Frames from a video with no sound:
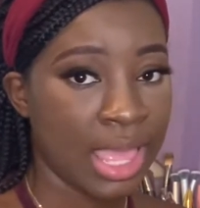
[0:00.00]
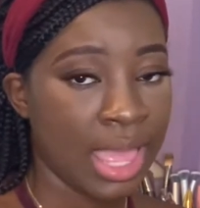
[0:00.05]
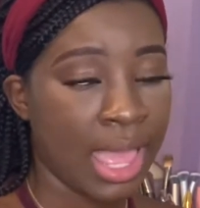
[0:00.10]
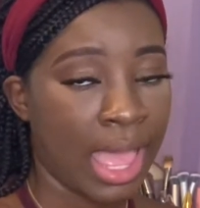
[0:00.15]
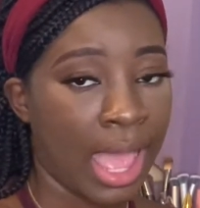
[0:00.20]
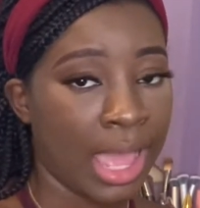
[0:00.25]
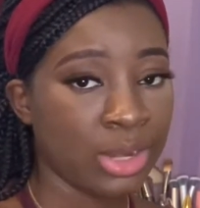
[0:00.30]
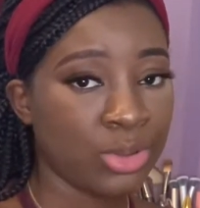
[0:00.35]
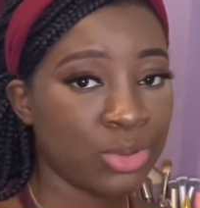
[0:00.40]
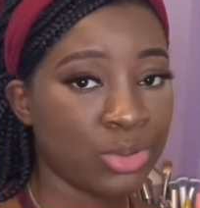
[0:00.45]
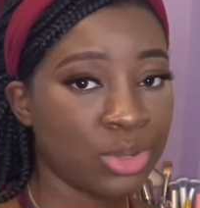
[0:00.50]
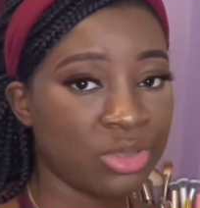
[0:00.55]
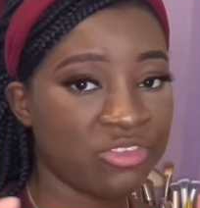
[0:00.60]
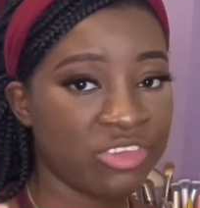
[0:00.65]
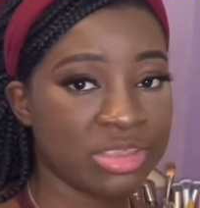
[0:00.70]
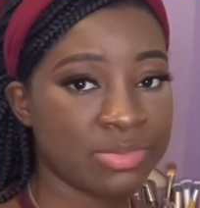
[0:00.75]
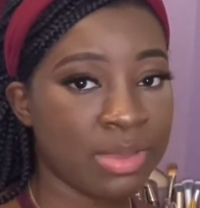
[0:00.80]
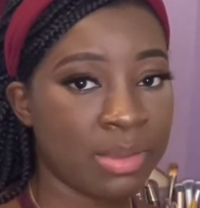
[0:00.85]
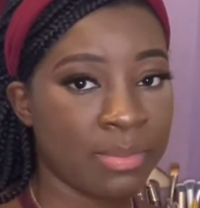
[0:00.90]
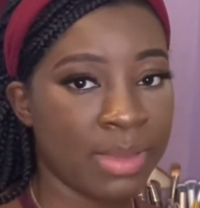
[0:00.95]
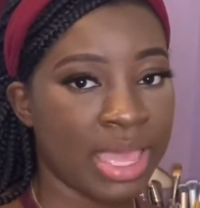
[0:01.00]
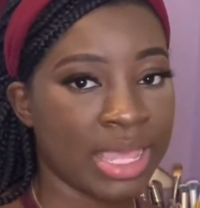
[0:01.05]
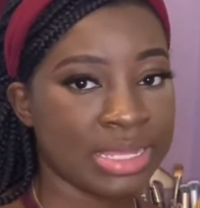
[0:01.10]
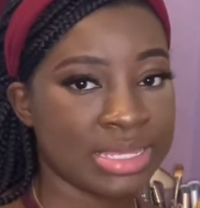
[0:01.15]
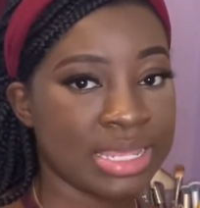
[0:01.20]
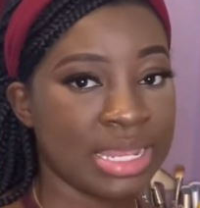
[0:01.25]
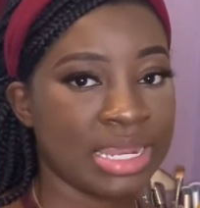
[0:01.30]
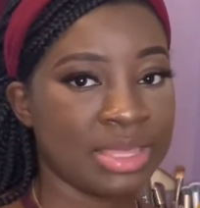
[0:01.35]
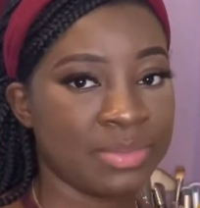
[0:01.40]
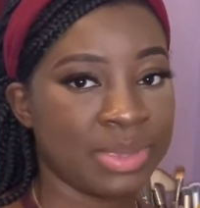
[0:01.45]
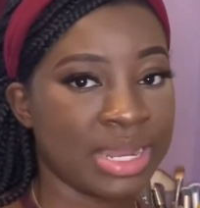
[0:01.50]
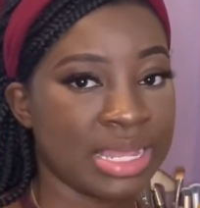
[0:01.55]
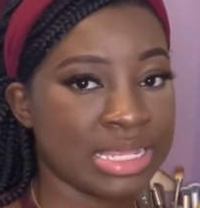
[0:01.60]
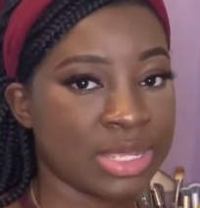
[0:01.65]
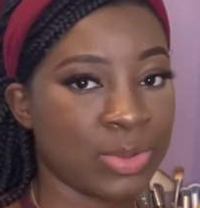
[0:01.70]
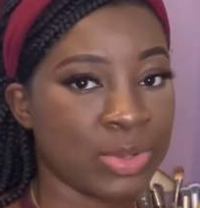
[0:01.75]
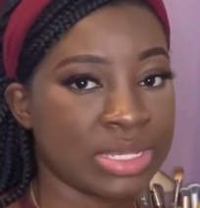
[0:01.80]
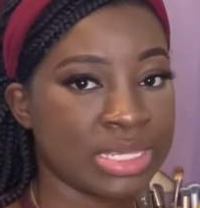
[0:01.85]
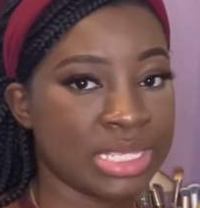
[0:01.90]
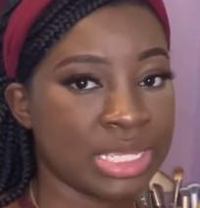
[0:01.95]
I don't know if it's my mind telling me that I
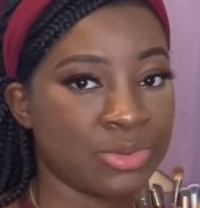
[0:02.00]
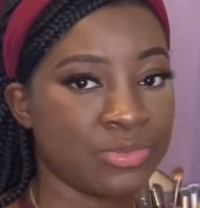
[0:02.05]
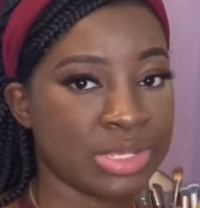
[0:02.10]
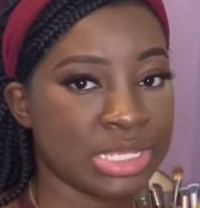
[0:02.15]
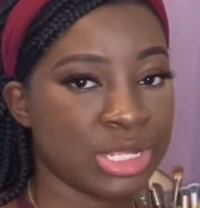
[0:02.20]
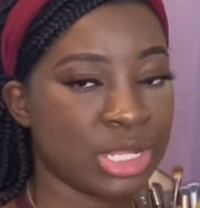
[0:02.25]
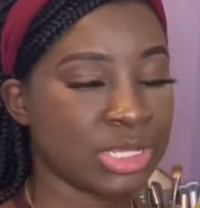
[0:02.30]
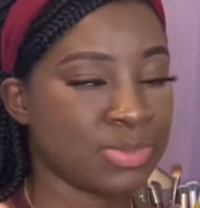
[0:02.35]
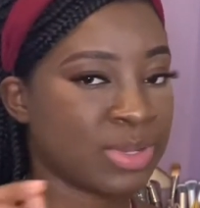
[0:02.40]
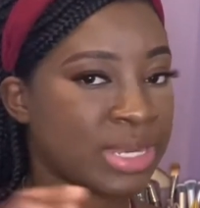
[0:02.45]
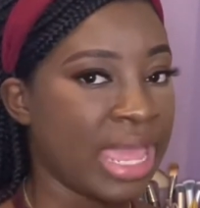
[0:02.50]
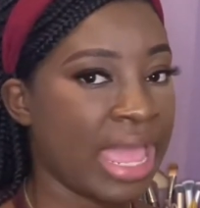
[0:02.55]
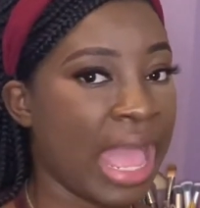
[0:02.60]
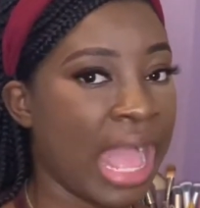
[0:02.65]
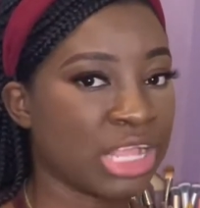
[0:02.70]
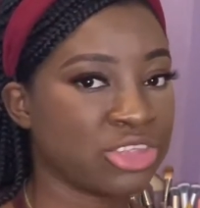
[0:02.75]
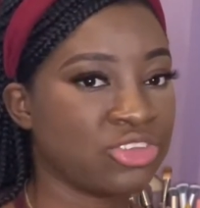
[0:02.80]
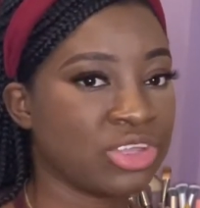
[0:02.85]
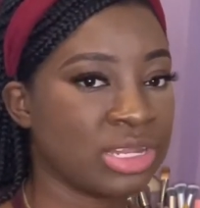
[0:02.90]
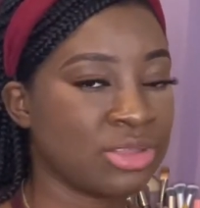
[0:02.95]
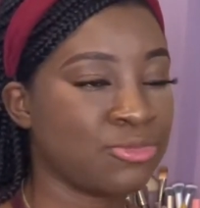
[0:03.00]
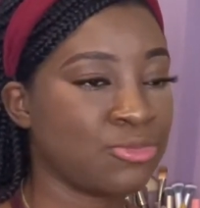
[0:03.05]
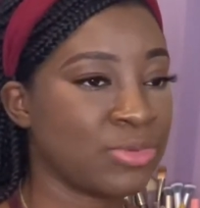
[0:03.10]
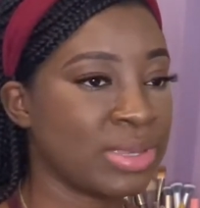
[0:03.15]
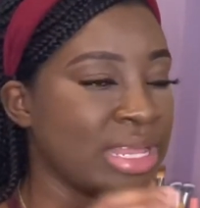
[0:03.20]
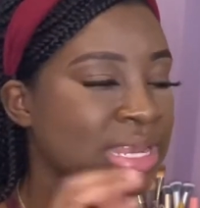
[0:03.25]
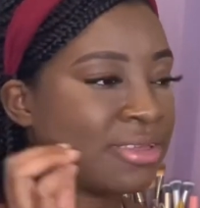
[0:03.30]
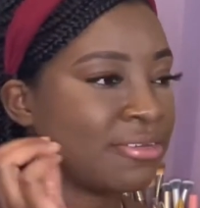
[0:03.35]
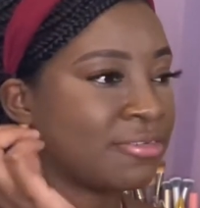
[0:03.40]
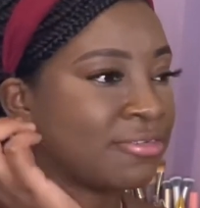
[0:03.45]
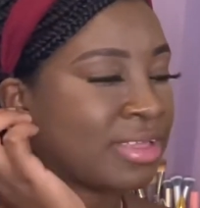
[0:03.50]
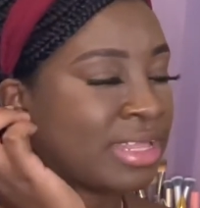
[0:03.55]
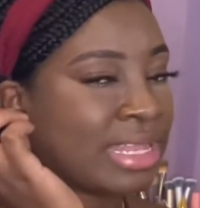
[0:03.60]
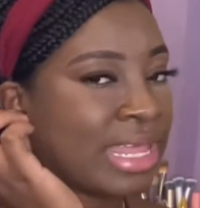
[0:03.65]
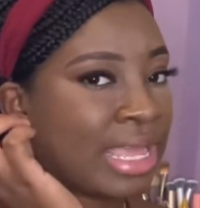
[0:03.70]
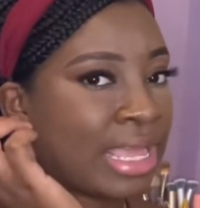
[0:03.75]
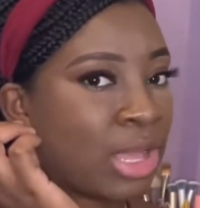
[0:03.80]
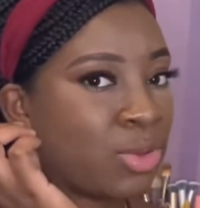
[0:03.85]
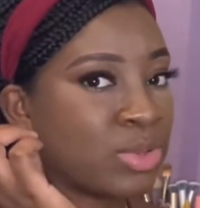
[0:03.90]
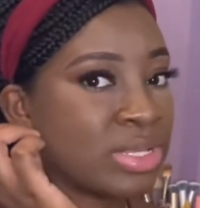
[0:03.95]
was seeing results, but I actually really felt
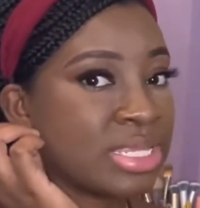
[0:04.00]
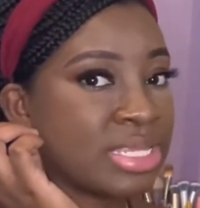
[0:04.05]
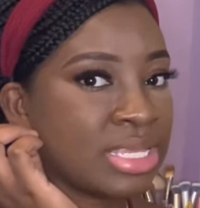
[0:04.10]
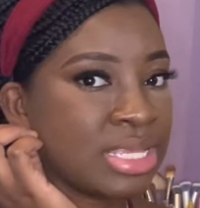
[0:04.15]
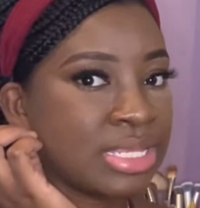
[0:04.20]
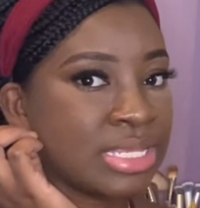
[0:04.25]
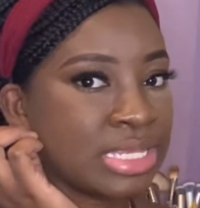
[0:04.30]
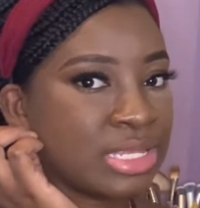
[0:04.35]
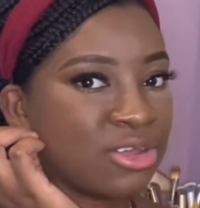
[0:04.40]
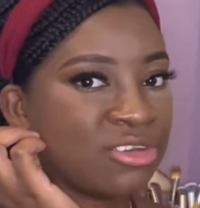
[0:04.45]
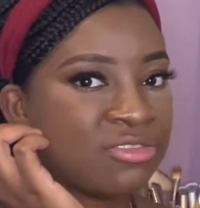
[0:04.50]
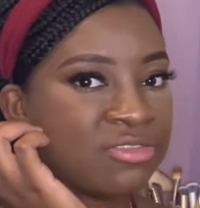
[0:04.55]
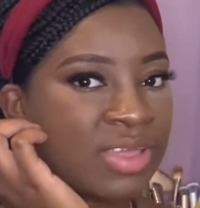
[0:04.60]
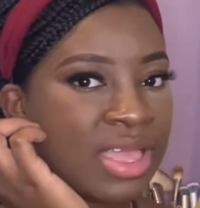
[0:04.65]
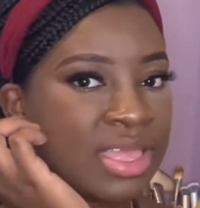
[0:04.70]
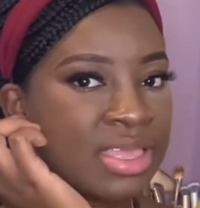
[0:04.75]
like I was seeing stuff.